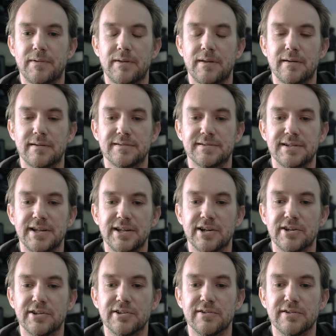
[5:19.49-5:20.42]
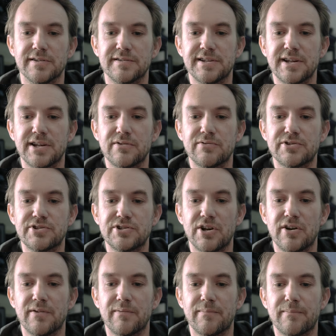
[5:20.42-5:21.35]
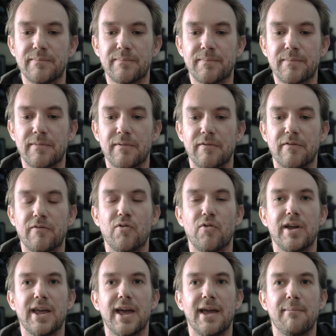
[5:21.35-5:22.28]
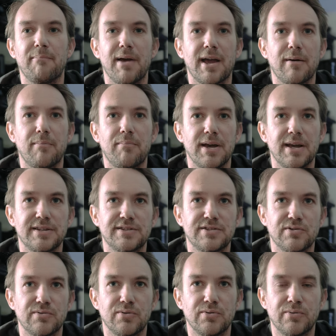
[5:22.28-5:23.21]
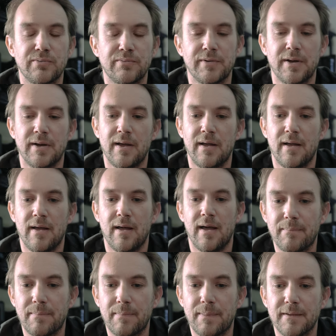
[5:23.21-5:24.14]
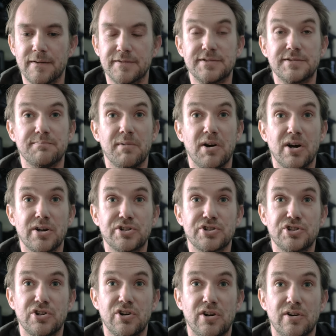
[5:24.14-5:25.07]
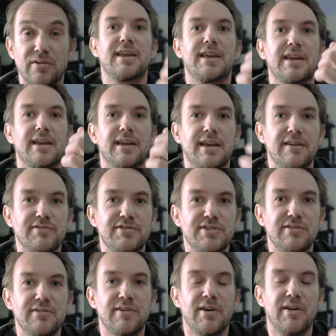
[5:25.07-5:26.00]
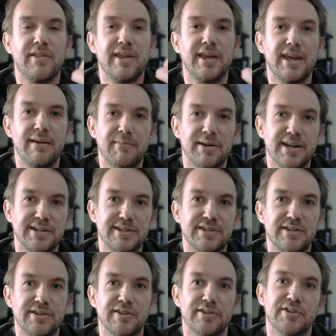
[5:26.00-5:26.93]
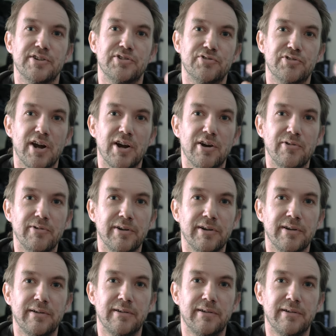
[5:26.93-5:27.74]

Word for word: you can see you can do the single shot, 48 megapixel. The smart shot gives you the image that the drone